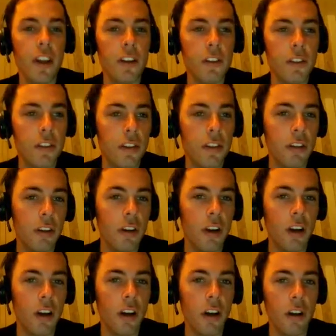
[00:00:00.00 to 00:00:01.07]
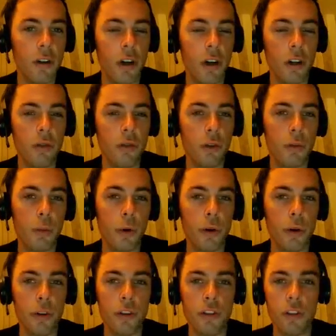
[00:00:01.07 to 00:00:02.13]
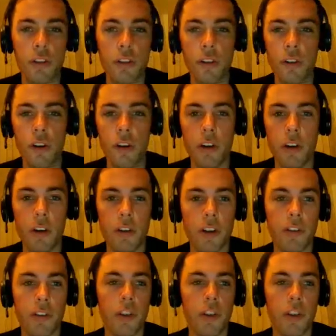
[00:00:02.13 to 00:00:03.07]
got 100 points of